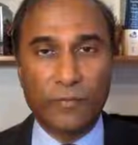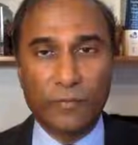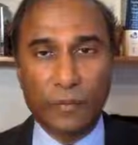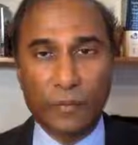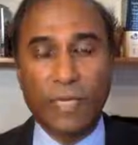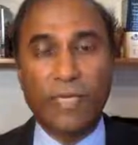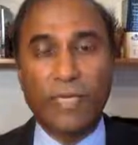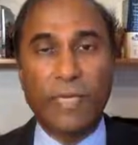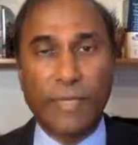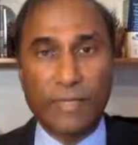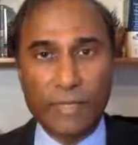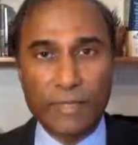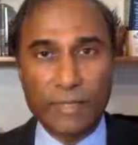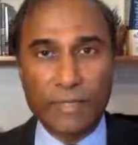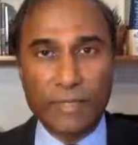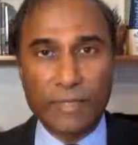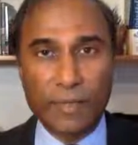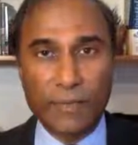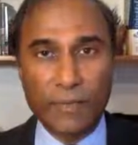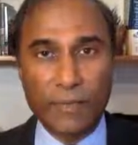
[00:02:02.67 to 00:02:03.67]
4
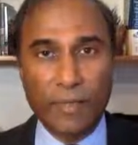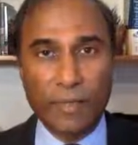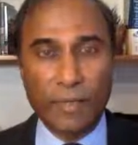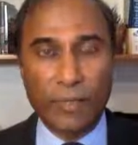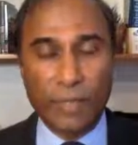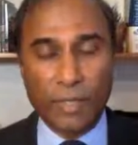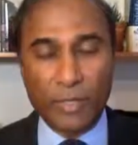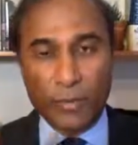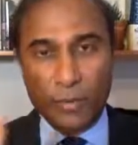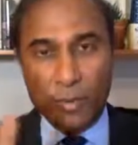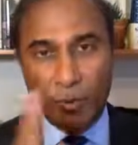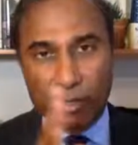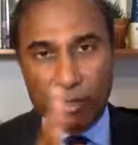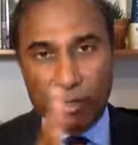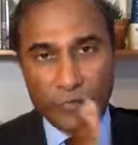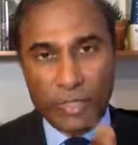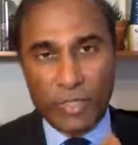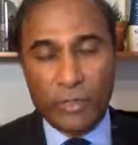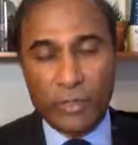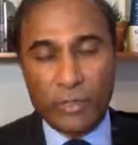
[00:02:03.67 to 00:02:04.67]
decades, by the way,
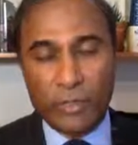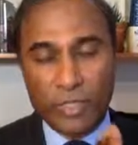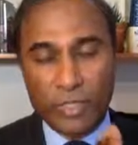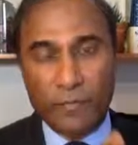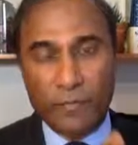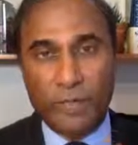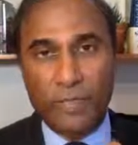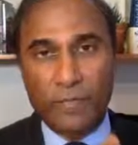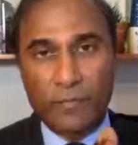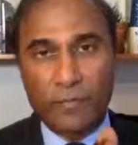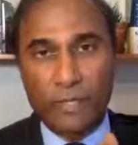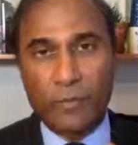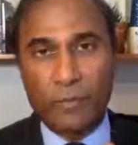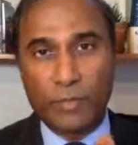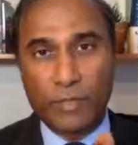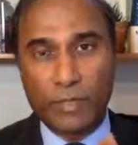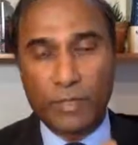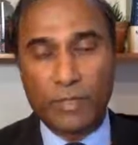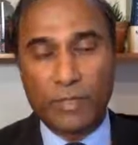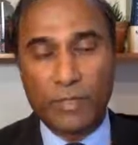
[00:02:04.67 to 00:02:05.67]
which Fauci's been
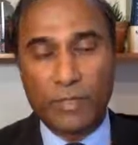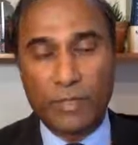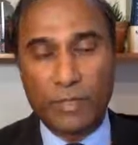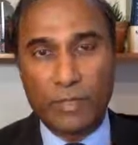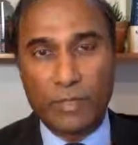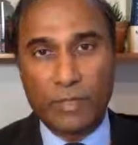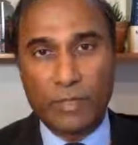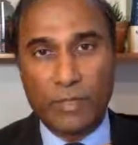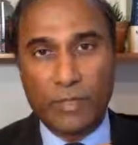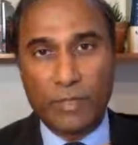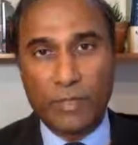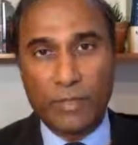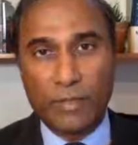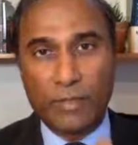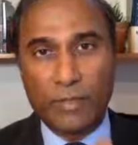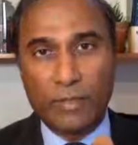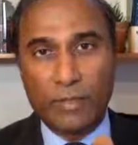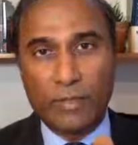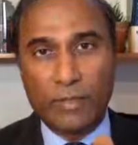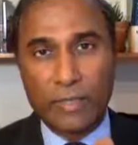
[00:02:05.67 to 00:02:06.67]
involved with
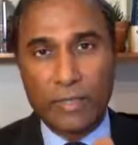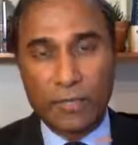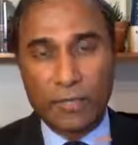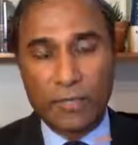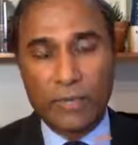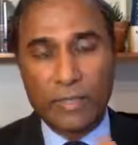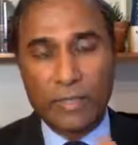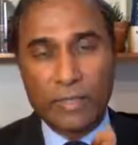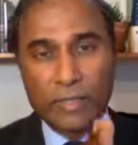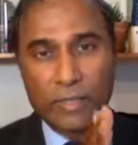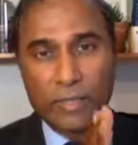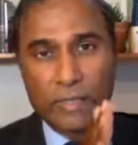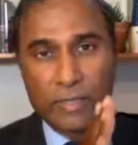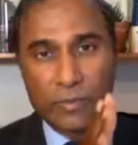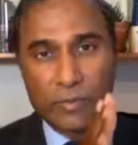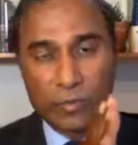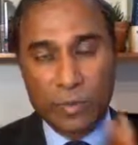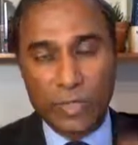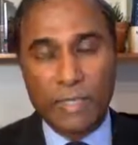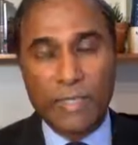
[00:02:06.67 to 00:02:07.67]
the government
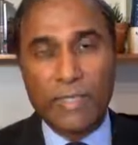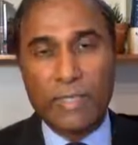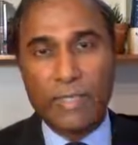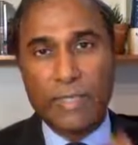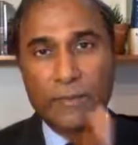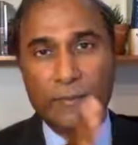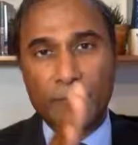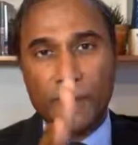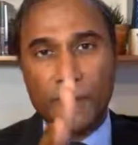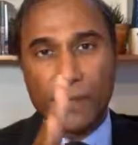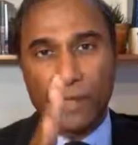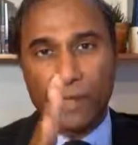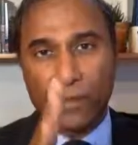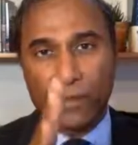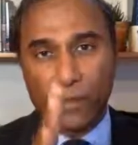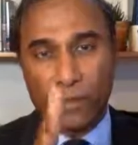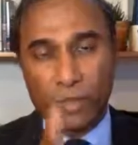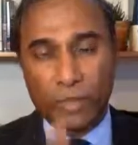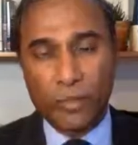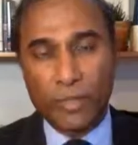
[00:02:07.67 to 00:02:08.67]
since Reagan
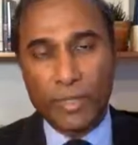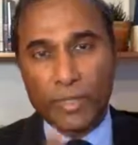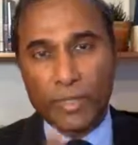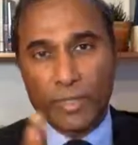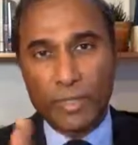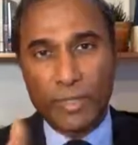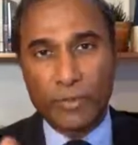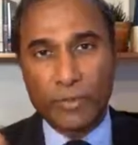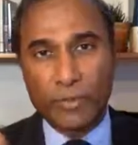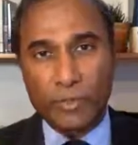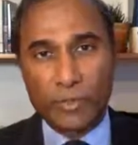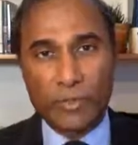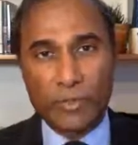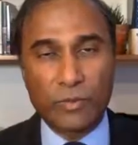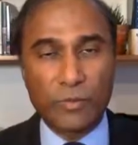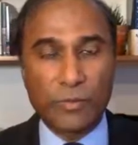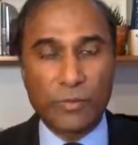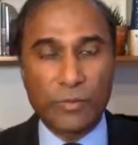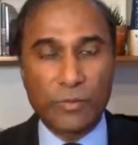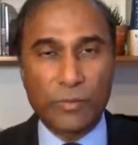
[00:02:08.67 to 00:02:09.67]
all the way down
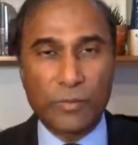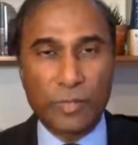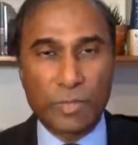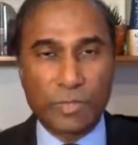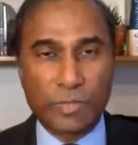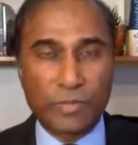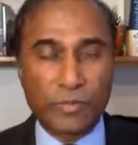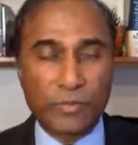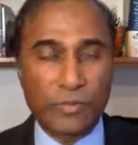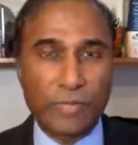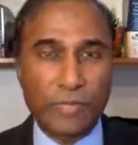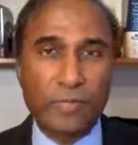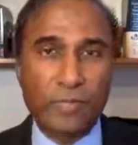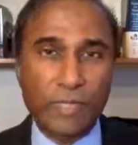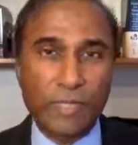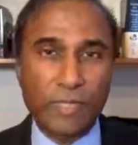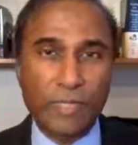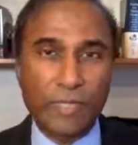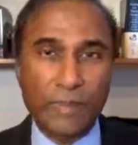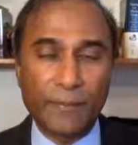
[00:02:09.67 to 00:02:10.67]
to President
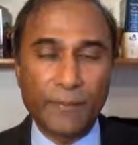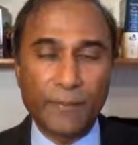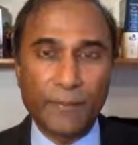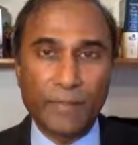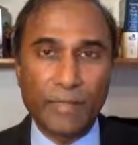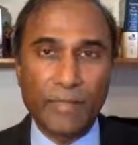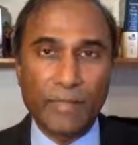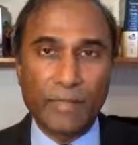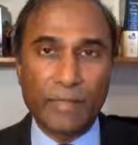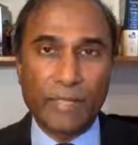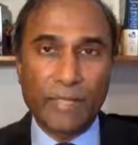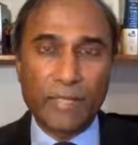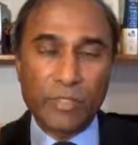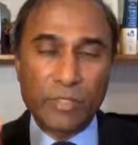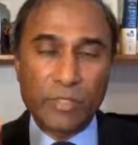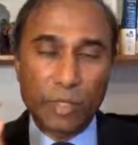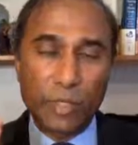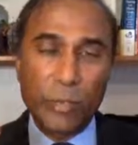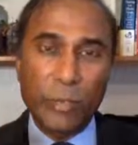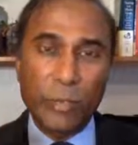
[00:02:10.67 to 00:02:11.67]
Trump today, that
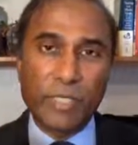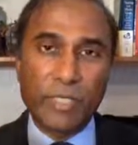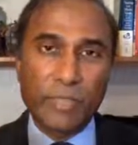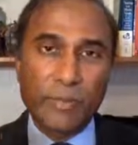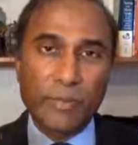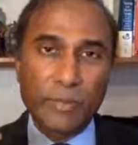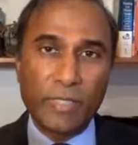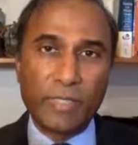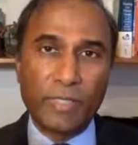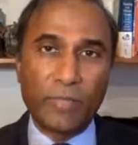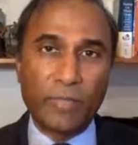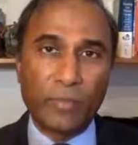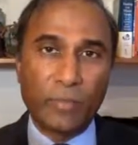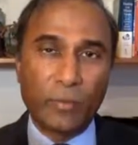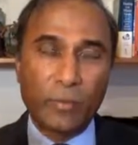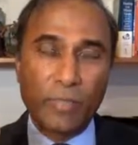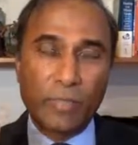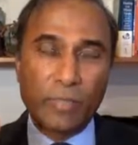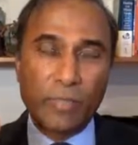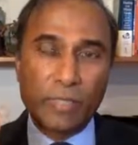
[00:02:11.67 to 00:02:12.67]
he's always been there,
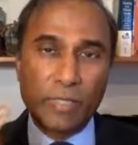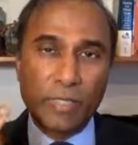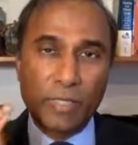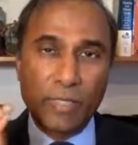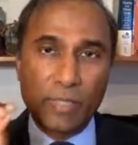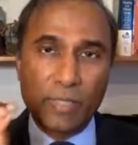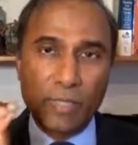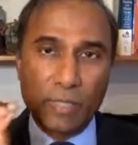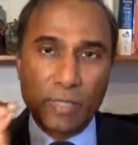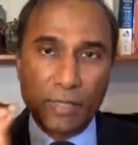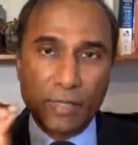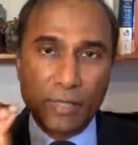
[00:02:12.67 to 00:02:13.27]
almost